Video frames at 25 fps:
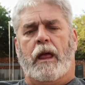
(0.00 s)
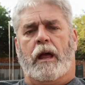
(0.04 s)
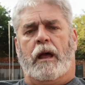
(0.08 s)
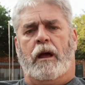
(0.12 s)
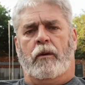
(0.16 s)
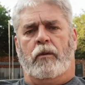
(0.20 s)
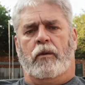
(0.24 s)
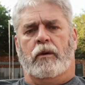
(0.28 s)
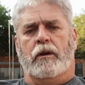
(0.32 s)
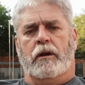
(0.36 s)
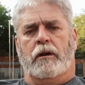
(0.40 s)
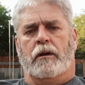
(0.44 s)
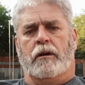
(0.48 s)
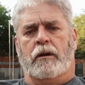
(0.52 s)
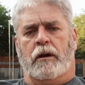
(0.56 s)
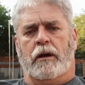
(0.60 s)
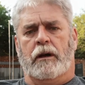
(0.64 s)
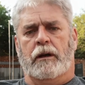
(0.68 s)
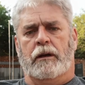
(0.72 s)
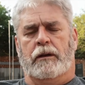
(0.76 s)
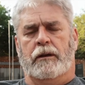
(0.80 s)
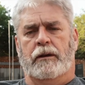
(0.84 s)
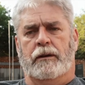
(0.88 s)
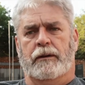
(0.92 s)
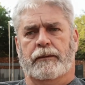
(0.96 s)
I want to
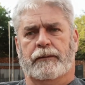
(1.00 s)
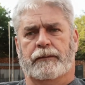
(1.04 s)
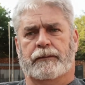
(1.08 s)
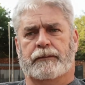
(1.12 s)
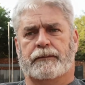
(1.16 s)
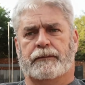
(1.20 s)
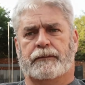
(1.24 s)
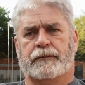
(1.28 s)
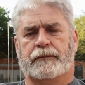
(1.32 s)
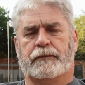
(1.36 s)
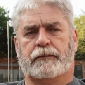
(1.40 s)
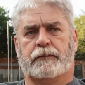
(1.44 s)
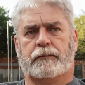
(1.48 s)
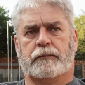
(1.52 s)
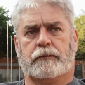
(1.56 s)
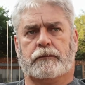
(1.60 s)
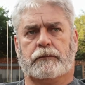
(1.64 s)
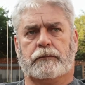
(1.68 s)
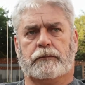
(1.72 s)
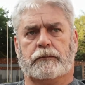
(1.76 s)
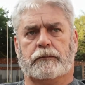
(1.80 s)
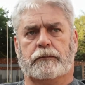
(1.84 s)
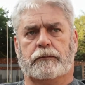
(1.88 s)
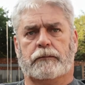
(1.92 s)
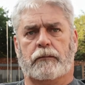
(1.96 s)
ride
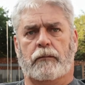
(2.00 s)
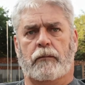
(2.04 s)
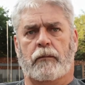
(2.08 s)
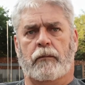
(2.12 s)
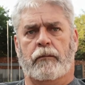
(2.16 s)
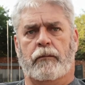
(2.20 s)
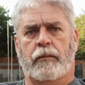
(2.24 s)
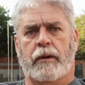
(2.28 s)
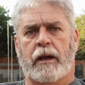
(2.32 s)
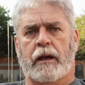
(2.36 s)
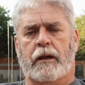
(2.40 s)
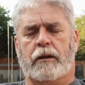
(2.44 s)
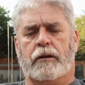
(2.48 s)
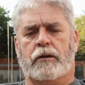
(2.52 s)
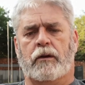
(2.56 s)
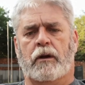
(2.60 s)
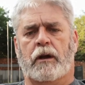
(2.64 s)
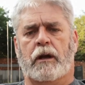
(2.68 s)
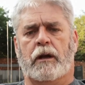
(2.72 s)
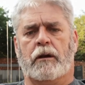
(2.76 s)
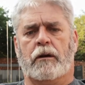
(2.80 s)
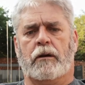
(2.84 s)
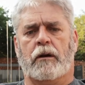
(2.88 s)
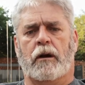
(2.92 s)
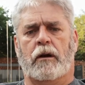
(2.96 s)
back to
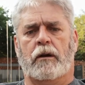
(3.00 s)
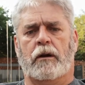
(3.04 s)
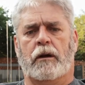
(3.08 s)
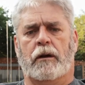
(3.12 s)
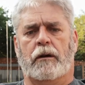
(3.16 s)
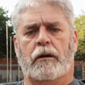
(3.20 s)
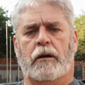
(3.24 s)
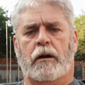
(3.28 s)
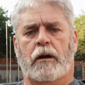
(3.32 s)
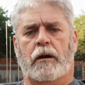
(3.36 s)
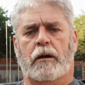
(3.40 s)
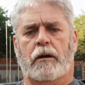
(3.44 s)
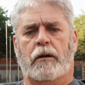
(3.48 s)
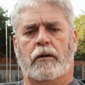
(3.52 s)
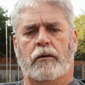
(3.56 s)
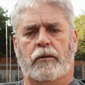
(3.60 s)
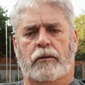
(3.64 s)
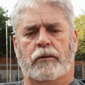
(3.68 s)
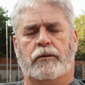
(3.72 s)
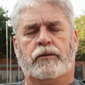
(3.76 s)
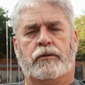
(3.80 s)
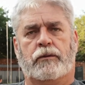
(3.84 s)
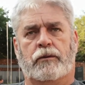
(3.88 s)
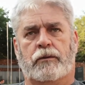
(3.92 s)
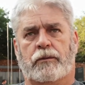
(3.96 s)
Angola,
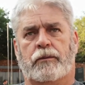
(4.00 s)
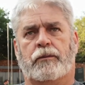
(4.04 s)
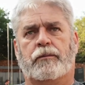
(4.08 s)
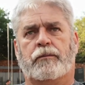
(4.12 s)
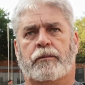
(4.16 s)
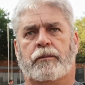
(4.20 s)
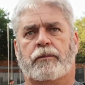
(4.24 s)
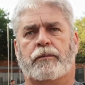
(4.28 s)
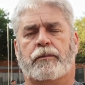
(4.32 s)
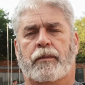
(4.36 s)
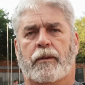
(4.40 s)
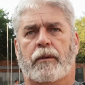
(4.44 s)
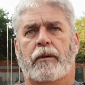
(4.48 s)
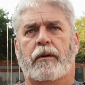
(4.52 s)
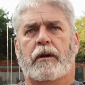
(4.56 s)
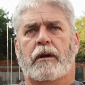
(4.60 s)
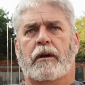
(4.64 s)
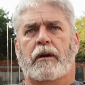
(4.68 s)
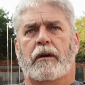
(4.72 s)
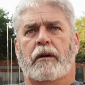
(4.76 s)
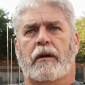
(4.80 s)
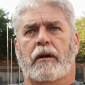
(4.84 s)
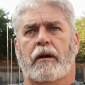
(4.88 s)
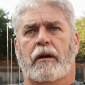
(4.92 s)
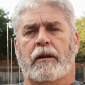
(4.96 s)
to
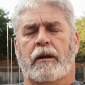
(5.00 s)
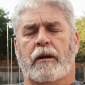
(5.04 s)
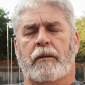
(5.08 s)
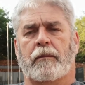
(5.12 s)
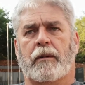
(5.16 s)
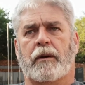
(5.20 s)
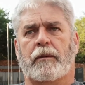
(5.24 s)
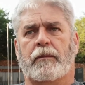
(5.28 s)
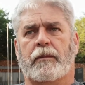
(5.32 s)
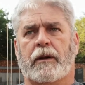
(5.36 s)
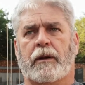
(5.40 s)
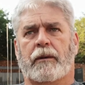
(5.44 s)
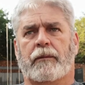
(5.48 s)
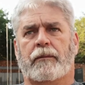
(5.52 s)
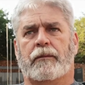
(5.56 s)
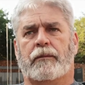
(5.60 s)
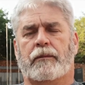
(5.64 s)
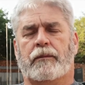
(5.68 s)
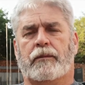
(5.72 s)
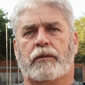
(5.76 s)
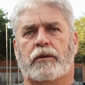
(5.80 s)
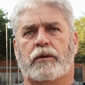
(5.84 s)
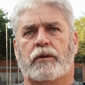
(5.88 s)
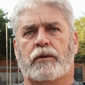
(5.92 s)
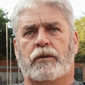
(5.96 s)
Namibia,
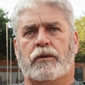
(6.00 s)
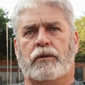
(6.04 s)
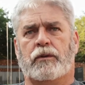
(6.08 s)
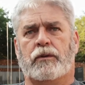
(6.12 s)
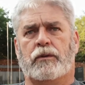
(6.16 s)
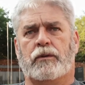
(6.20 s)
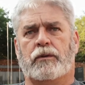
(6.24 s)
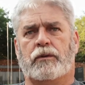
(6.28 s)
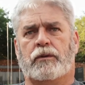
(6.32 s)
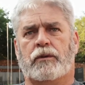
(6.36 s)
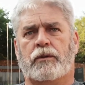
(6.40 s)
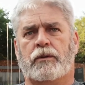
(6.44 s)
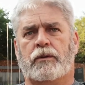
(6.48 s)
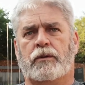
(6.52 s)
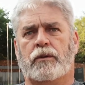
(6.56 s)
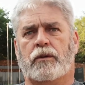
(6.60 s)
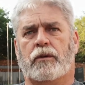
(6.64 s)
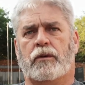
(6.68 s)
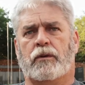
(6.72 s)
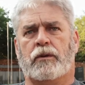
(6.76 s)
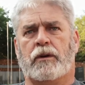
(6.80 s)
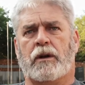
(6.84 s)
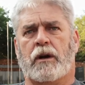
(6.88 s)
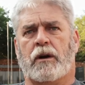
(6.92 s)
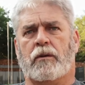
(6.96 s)
to
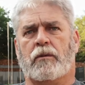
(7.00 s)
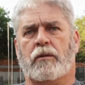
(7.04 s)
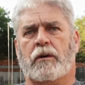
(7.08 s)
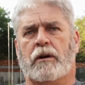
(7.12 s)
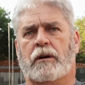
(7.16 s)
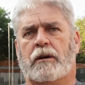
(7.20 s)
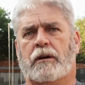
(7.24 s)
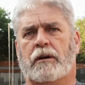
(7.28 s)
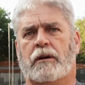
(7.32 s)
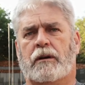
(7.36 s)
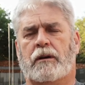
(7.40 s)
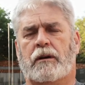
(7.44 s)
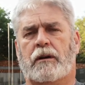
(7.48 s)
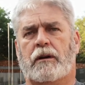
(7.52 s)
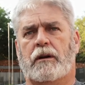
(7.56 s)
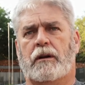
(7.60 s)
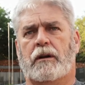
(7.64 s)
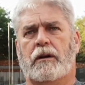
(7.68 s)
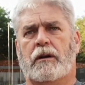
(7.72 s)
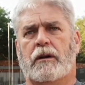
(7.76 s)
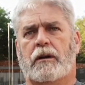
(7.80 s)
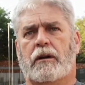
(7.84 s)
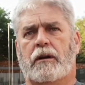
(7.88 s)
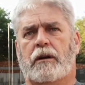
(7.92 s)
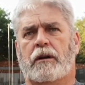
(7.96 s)
Ondangwa.
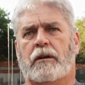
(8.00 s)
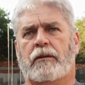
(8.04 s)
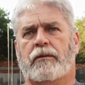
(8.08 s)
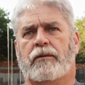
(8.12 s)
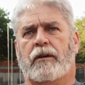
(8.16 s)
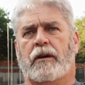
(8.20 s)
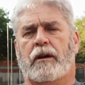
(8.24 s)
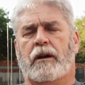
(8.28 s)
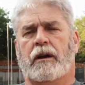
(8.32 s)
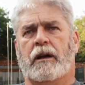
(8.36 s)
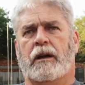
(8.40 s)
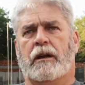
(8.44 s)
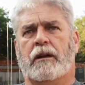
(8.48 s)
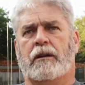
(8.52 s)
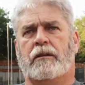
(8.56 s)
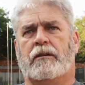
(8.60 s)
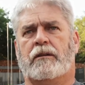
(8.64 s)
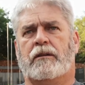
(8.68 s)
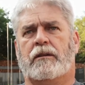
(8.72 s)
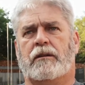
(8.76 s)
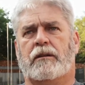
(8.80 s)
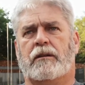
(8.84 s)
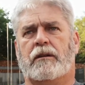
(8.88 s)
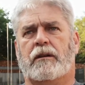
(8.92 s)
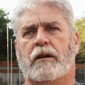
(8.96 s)
And
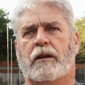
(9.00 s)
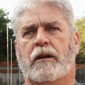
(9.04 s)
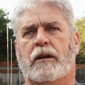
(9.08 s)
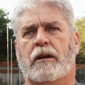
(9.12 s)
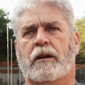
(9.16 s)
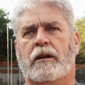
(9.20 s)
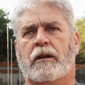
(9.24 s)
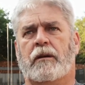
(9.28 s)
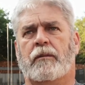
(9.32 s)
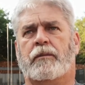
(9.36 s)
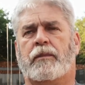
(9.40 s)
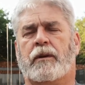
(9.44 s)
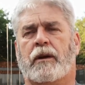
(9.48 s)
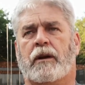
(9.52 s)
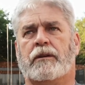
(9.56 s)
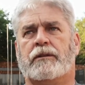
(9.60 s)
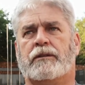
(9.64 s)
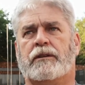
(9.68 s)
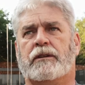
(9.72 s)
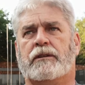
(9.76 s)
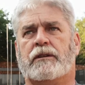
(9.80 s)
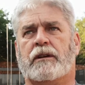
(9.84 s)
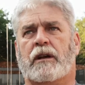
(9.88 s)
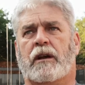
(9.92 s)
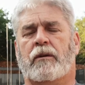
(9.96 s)
in the
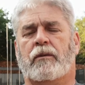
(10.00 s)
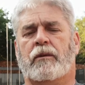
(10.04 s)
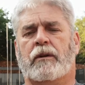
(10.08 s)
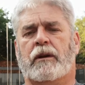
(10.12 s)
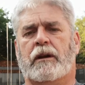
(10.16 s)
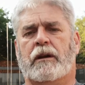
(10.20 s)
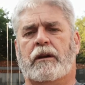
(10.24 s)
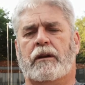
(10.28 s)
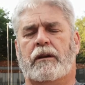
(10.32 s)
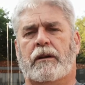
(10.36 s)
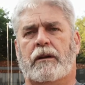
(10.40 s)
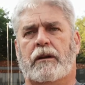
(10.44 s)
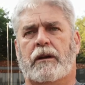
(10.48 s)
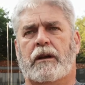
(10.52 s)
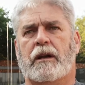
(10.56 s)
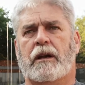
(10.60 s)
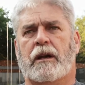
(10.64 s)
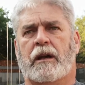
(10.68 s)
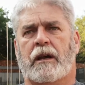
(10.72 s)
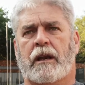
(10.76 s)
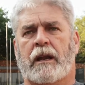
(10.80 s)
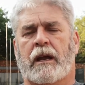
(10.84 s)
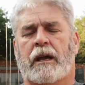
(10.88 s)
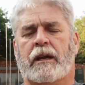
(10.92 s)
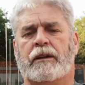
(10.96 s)
process, I want to
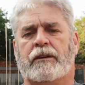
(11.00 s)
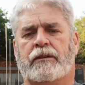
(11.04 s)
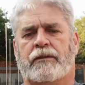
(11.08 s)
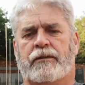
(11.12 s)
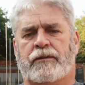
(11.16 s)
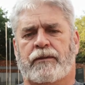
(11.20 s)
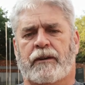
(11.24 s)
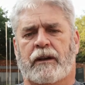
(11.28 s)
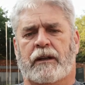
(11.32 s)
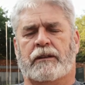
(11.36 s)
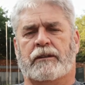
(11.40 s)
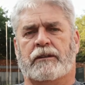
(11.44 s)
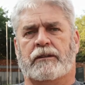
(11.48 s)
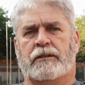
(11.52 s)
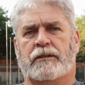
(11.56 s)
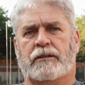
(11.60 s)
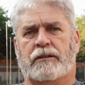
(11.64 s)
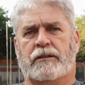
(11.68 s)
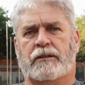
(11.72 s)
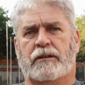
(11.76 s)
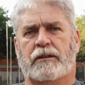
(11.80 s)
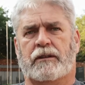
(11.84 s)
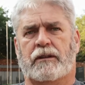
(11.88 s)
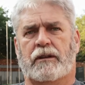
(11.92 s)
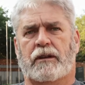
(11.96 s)
raise
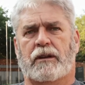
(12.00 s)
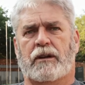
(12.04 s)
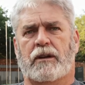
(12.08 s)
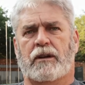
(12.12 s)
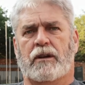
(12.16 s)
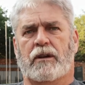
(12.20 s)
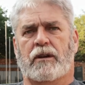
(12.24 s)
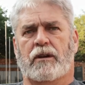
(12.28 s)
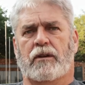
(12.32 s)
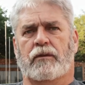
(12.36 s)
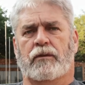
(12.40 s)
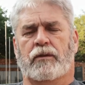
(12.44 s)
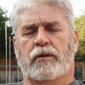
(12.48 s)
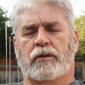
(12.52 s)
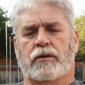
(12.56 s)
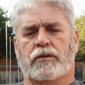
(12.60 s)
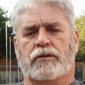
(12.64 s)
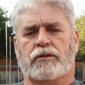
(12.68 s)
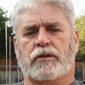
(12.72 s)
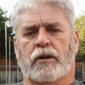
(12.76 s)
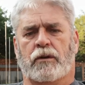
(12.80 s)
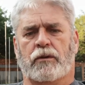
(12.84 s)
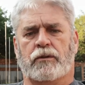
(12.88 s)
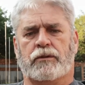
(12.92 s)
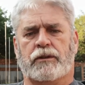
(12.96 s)
funds for the
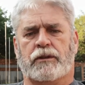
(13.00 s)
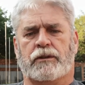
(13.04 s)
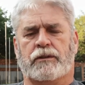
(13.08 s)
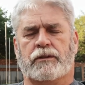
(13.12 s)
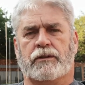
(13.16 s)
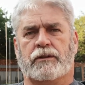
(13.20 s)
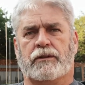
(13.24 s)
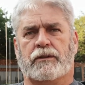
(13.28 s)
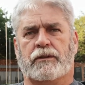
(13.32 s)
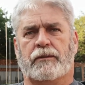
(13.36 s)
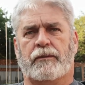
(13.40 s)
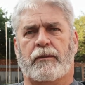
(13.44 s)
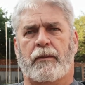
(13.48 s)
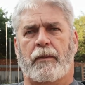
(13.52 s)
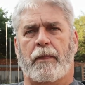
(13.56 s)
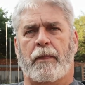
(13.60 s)
soldiers,